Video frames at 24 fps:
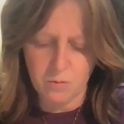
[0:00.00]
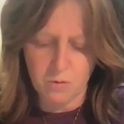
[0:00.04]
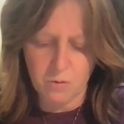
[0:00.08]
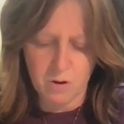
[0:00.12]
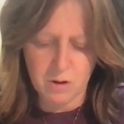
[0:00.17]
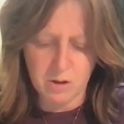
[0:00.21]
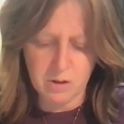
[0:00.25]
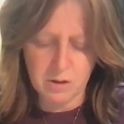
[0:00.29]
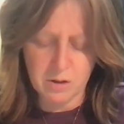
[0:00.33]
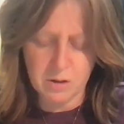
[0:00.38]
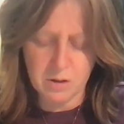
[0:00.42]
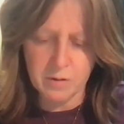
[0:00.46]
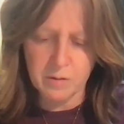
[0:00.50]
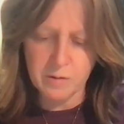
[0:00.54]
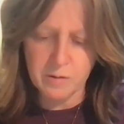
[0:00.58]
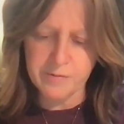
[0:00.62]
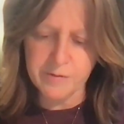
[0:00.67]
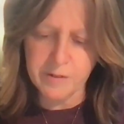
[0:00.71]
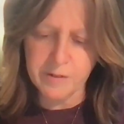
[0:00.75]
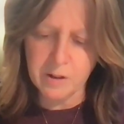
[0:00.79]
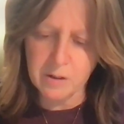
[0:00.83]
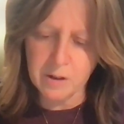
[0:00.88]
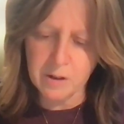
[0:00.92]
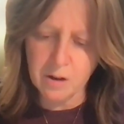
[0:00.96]
What does the
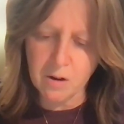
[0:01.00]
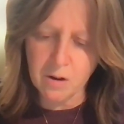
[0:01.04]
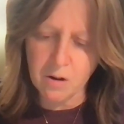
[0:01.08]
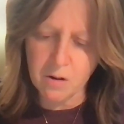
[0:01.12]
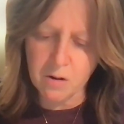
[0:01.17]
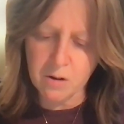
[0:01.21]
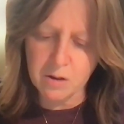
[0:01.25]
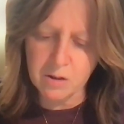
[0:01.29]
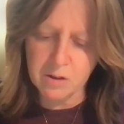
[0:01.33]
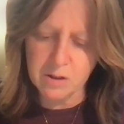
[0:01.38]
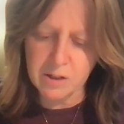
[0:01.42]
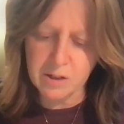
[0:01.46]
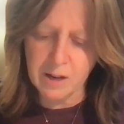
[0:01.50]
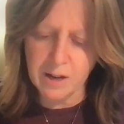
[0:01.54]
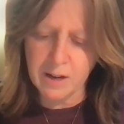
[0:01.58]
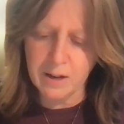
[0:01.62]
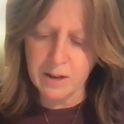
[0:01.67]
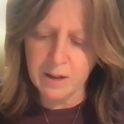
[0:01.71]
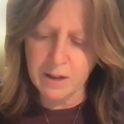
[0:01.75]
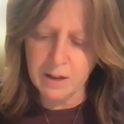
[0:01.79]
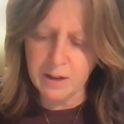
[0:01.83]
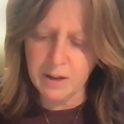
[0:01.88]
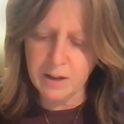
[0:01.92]
Vilna Gaon say?